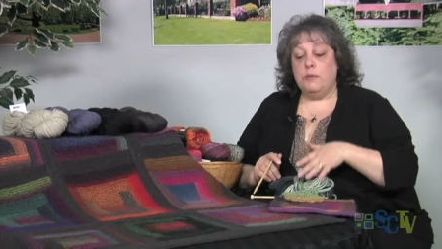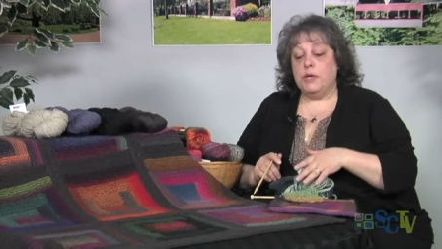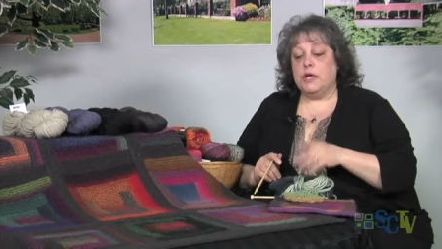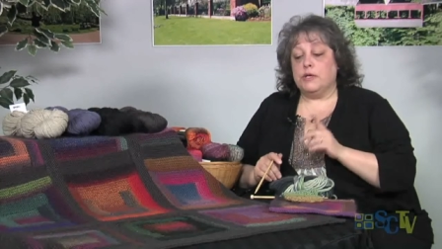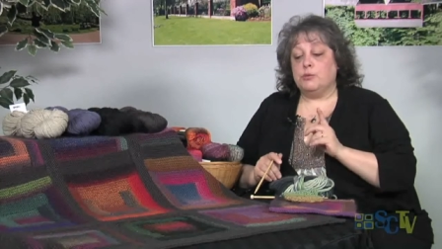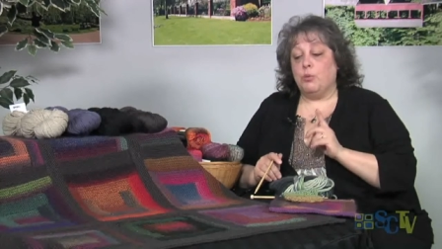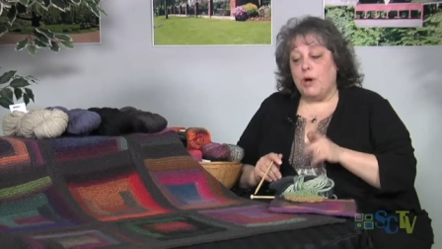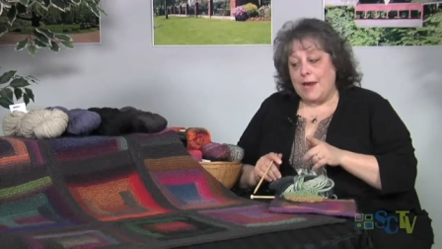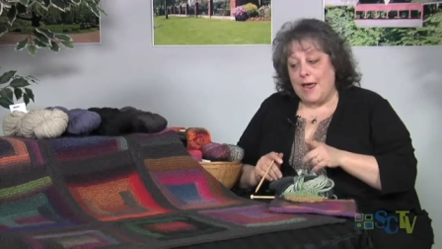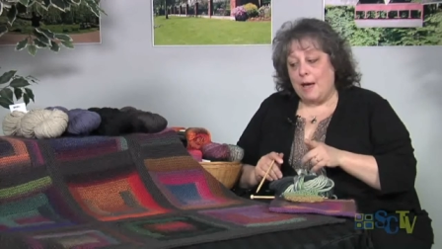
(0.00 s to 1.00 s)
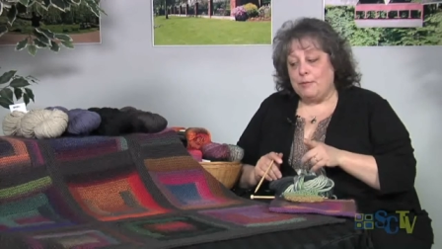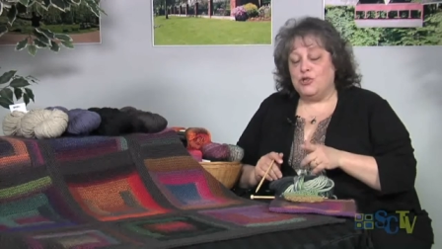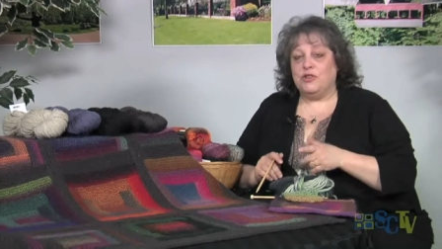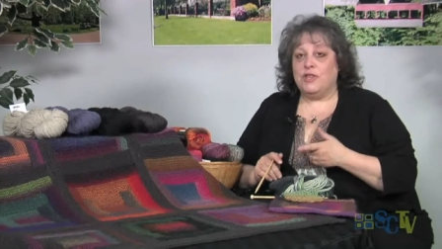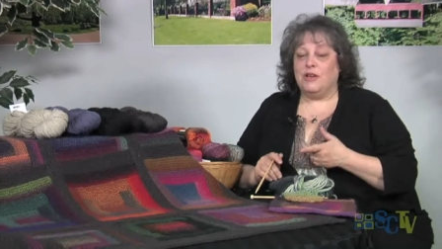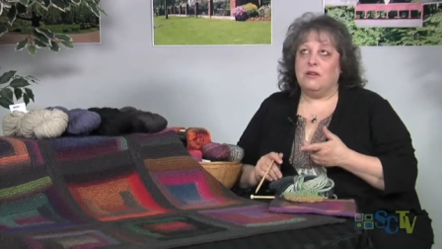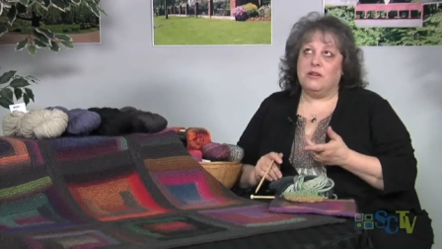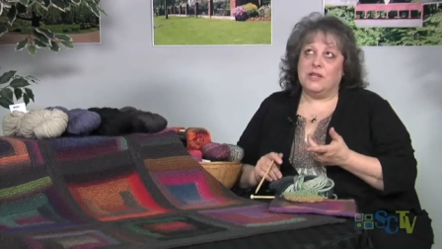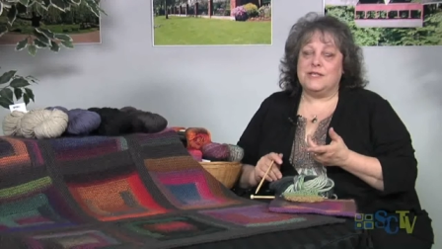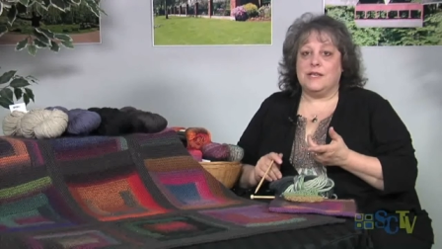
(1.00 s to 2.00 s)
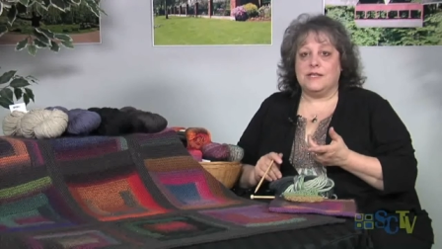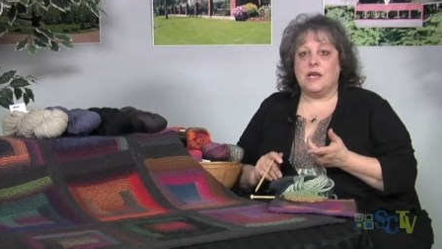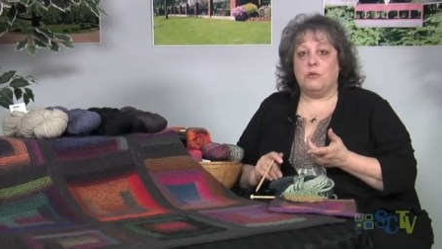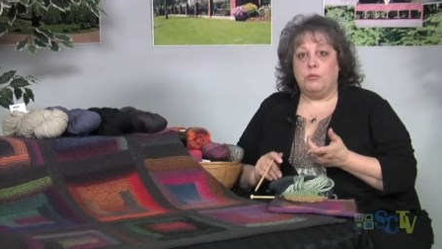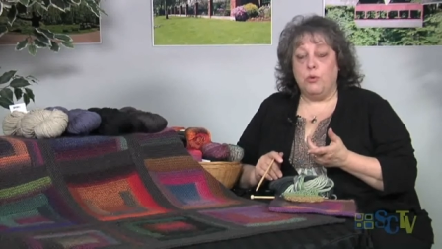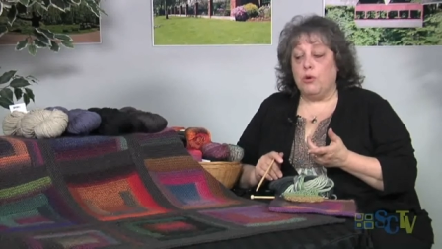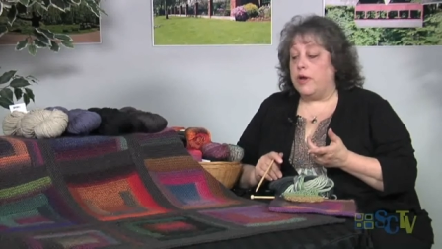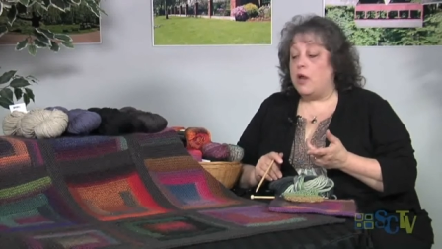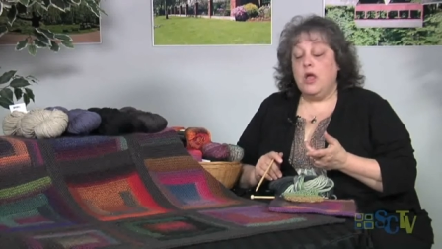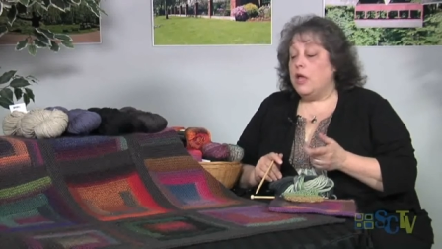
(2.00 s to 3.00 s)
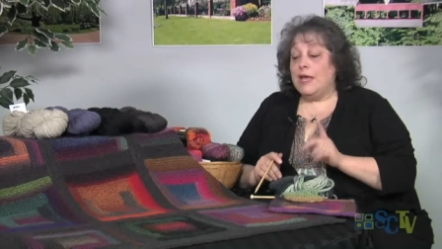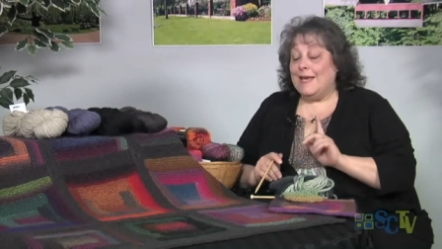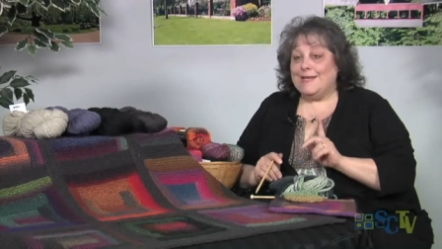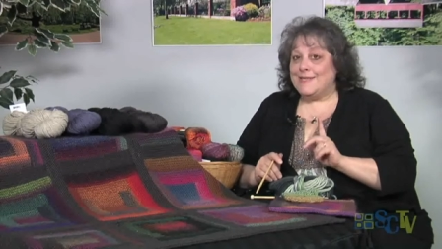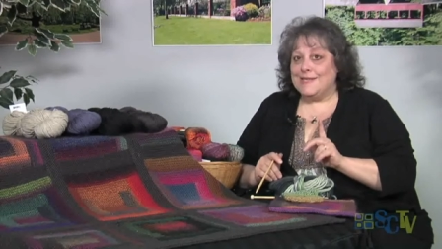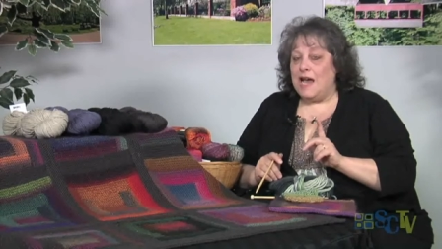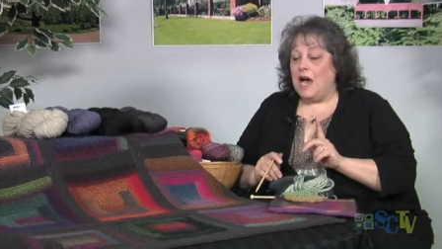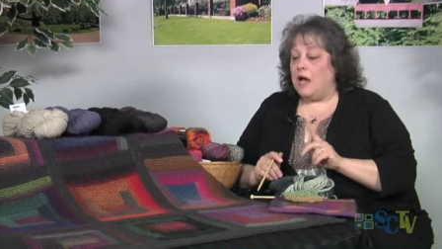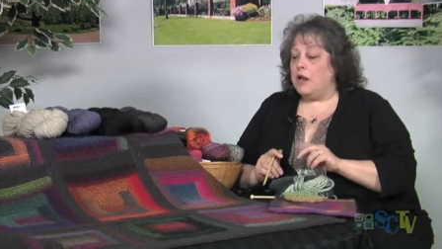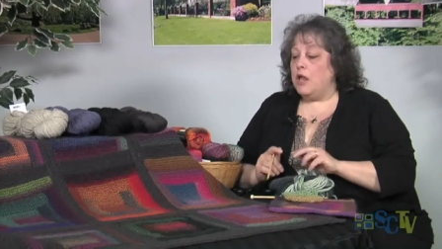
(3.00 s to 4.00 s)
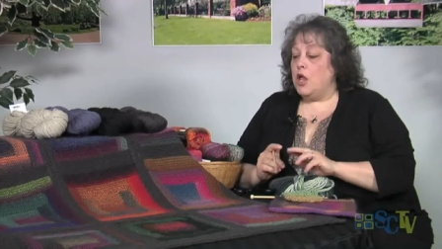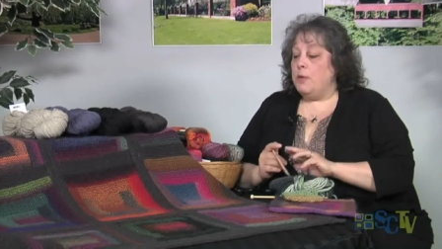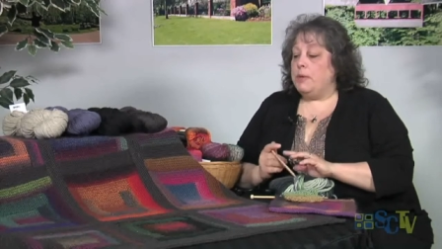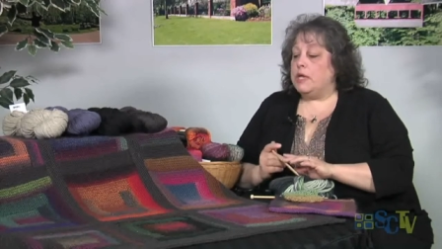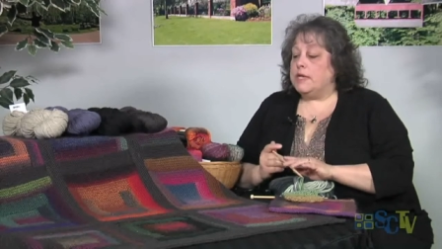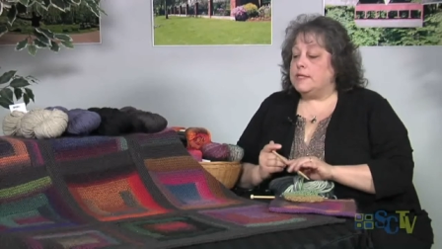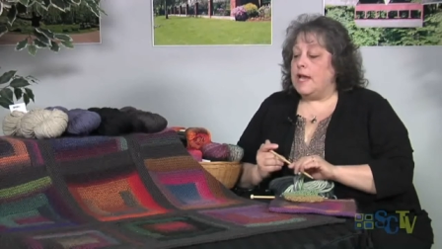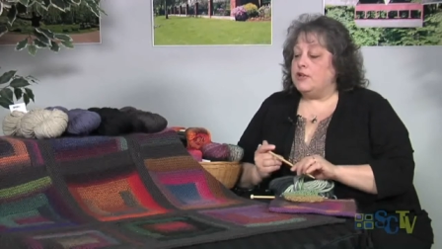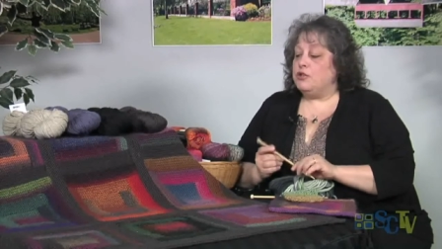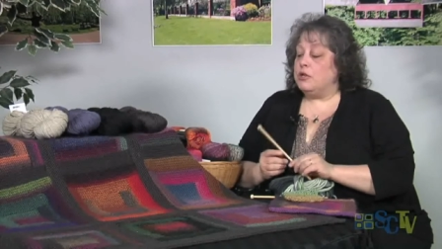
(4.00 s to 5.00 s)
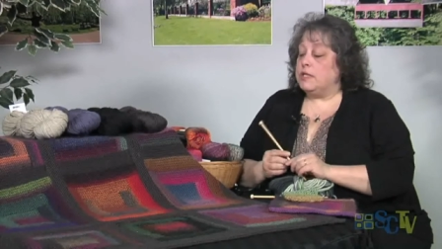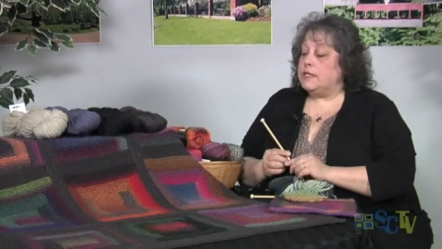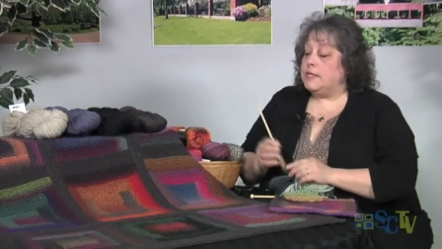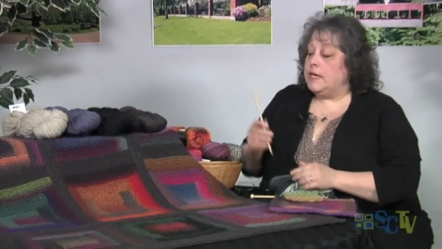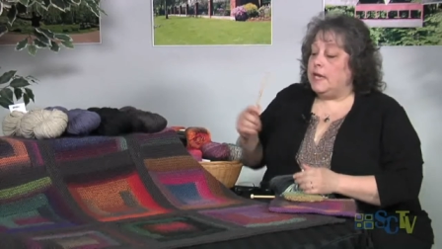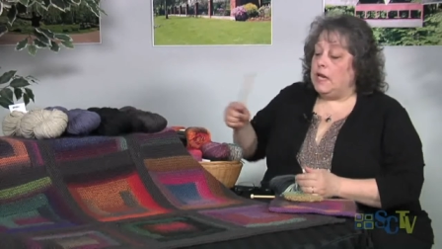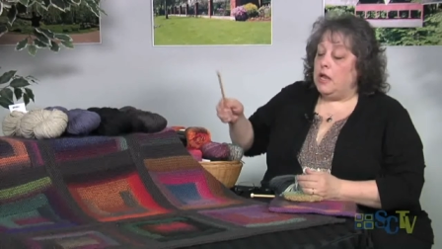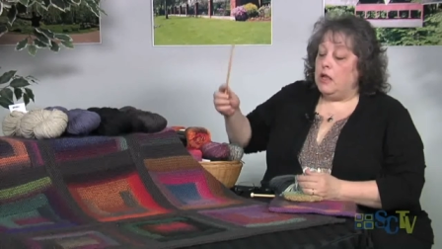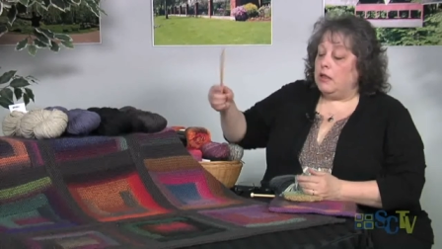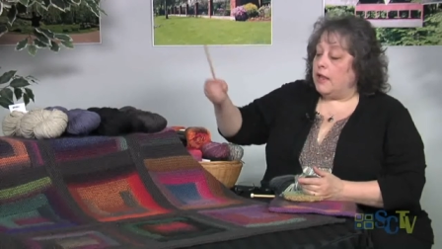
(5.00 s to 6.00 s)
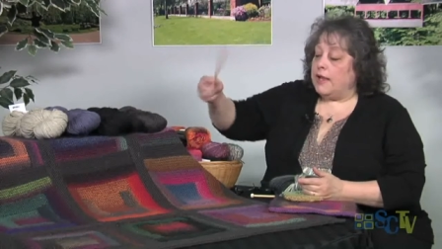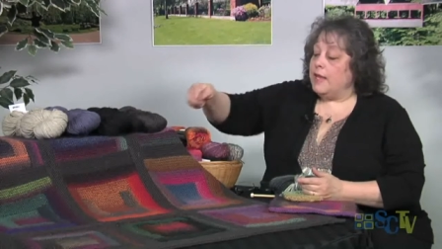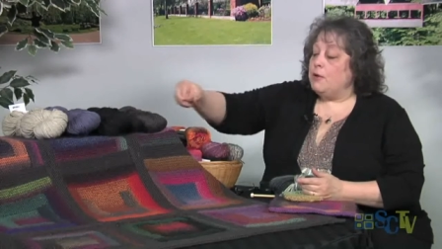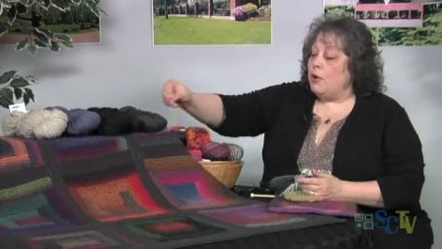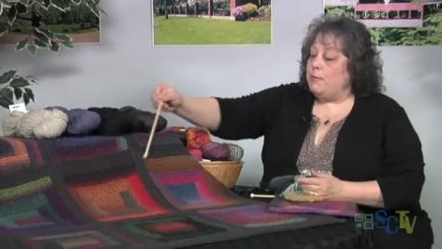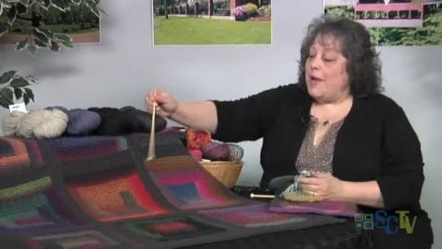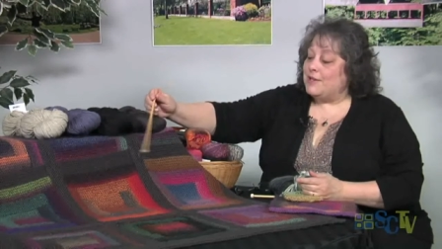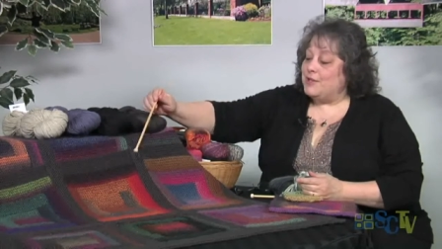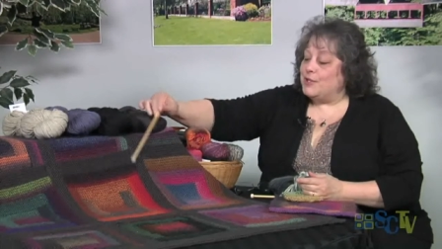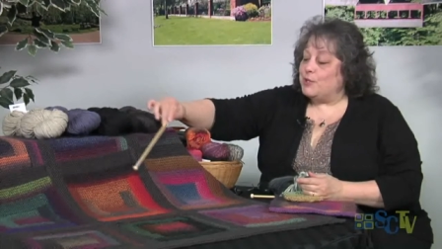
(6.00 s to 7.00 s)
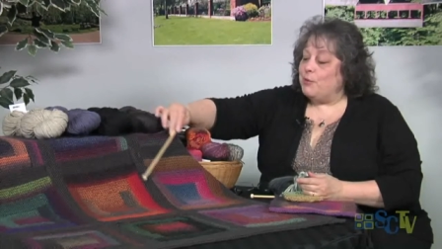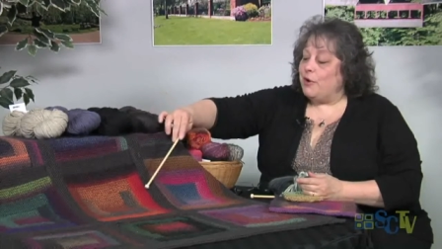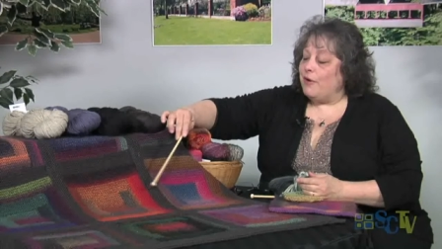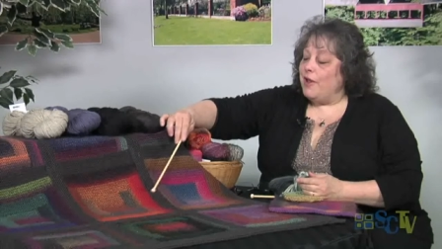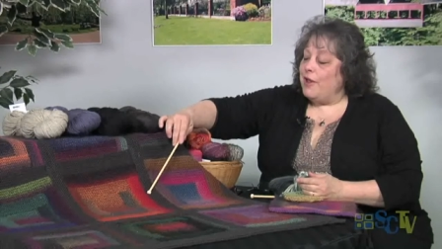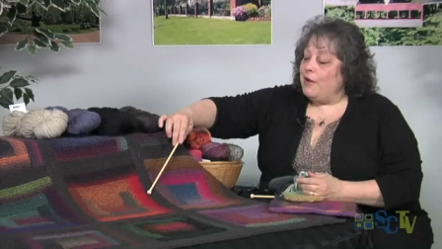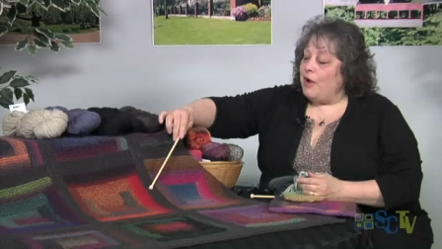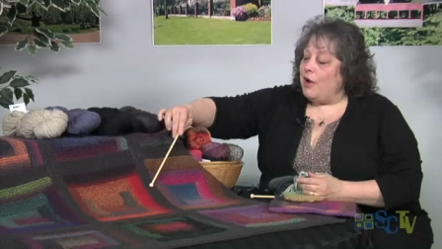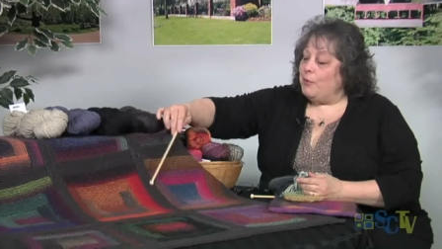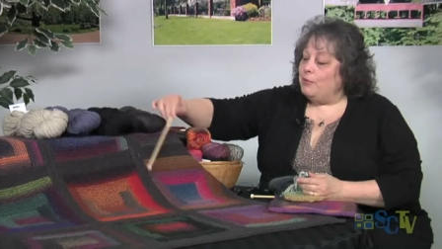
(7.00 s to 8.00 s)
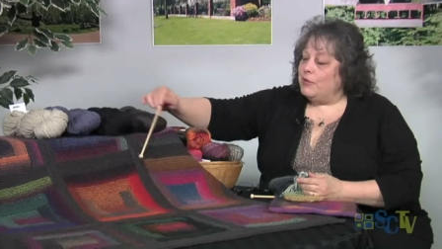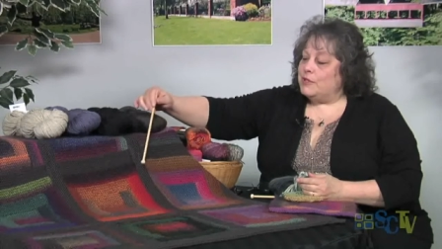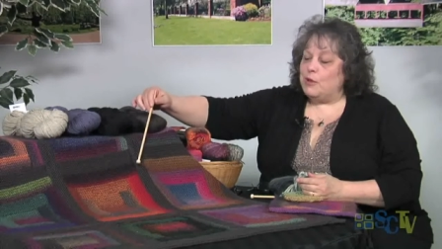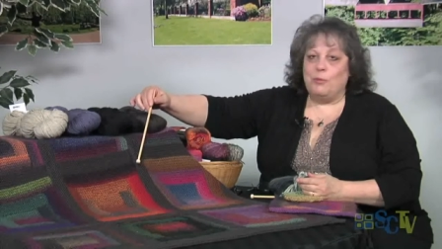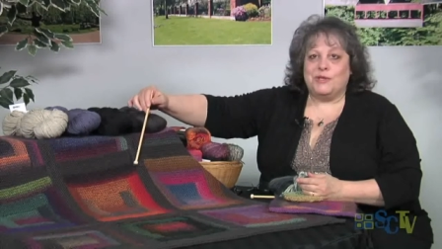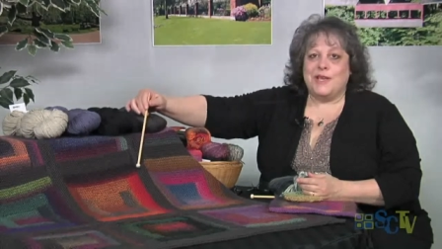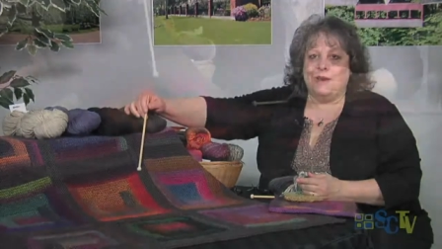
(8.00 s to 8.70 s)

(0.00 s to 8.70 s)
Because what happens, you think, oh, that sounds kind of boring. It's not. Because as you can see, like I keep going back to this square, um, it's almost kind